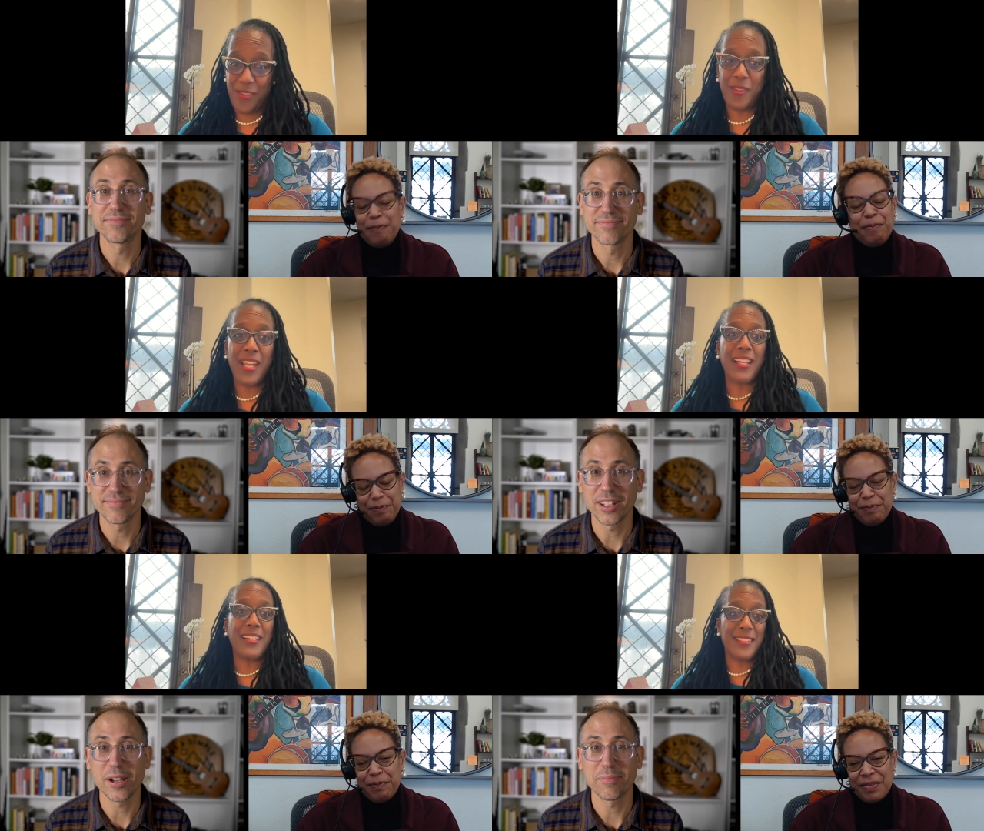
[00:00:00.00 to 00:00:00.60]
Speaker 1: Correct.
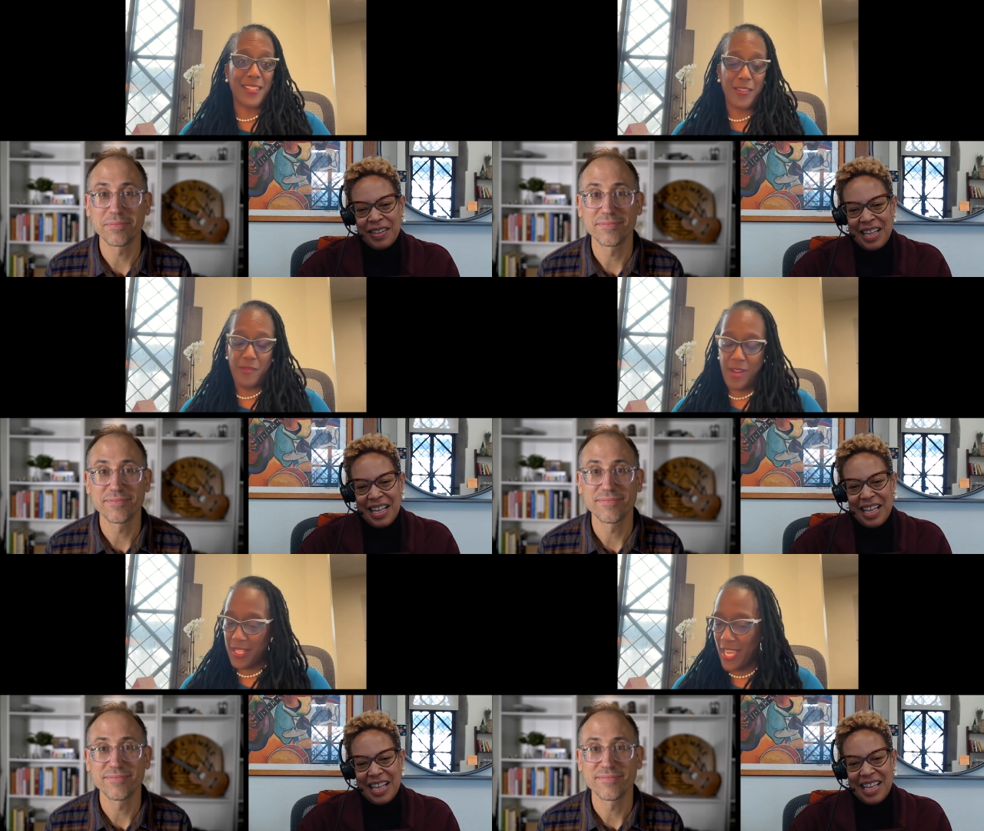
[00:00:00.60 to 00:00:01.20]
Yep.
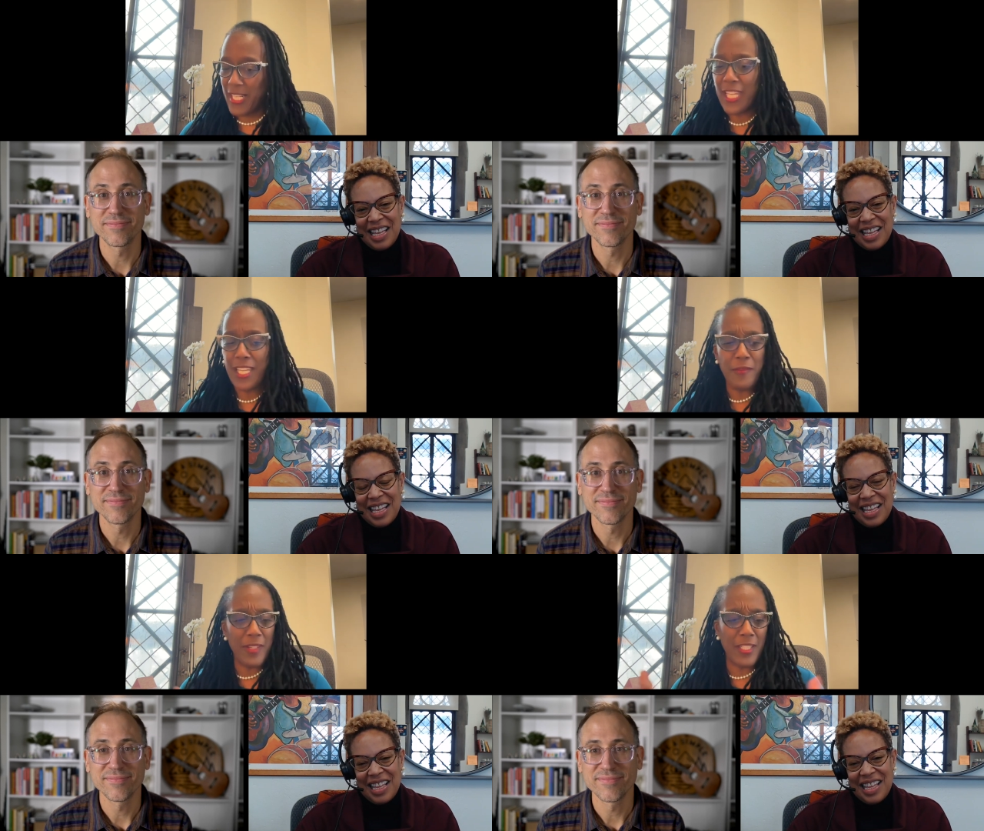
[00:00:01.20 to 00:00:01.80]
Correct. And
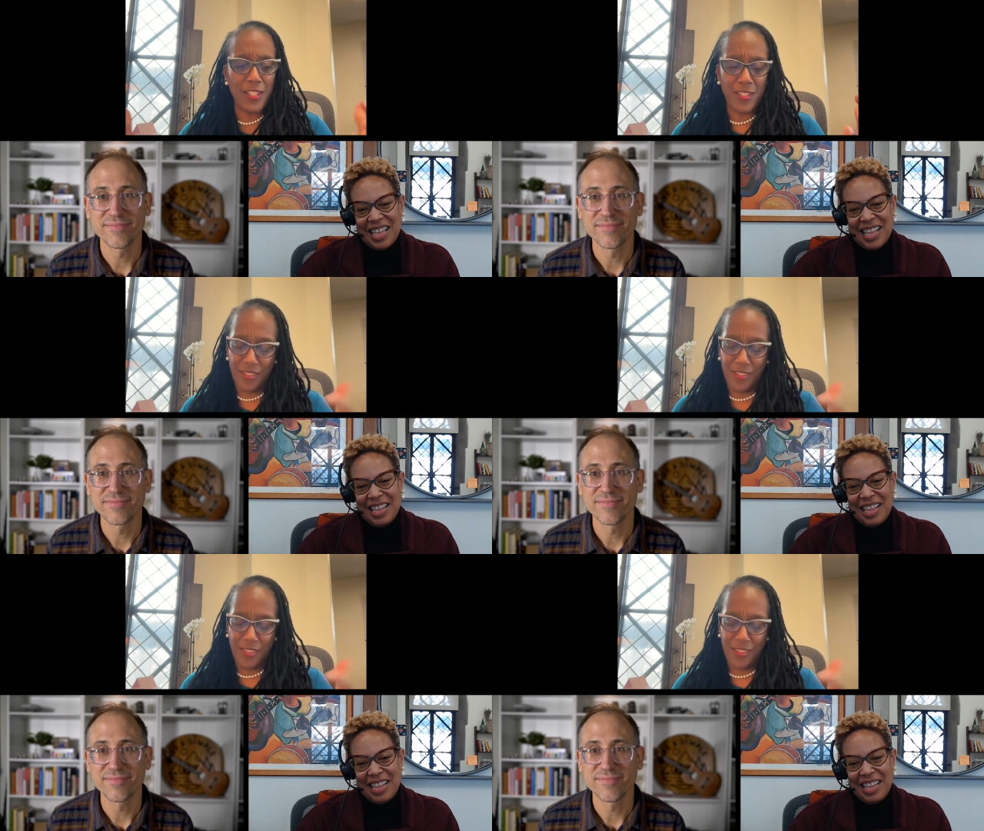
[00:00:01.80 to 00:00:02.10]
even, you